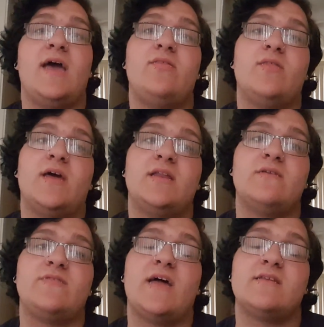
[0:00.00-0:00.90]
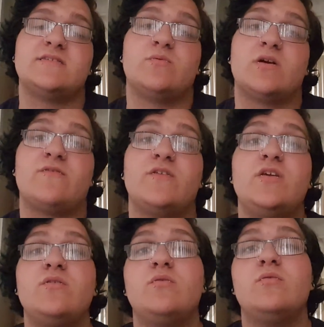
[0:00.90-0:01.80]
And then if that doesn't work for
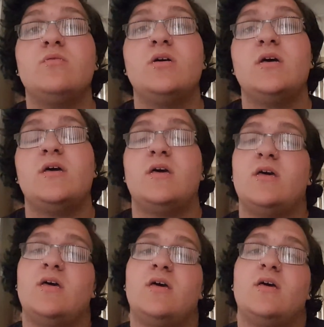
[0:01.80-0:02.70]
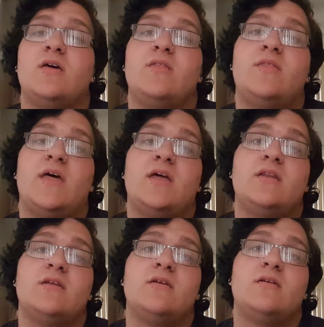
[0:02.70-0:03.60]
you,
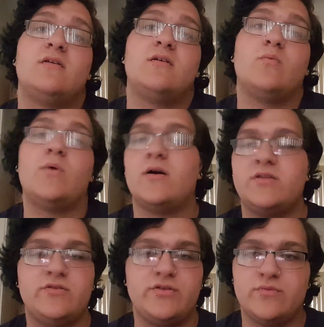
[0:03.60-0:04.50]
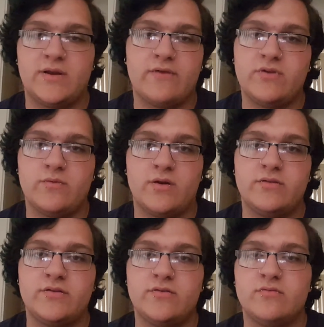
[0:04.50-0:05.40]
then, well, you do whatever you
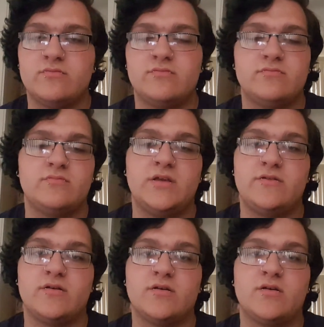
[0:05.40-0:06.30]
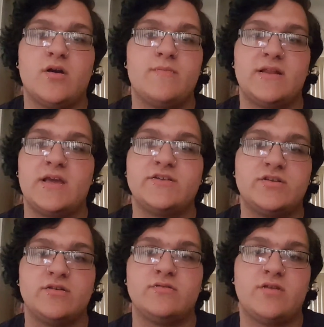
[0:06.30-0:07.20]
want to do. Either go
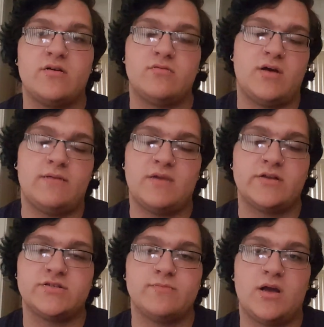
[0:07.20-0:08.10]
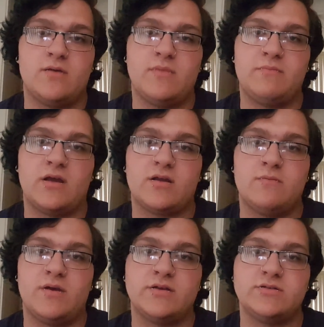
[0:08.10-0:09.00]
medication, don't. I'm not your mom. I'm not going to
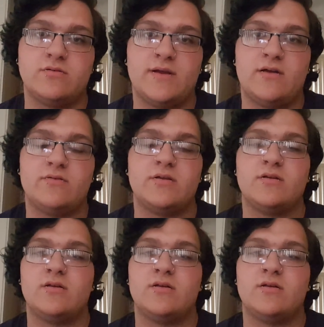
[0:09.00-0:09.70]
boss you around.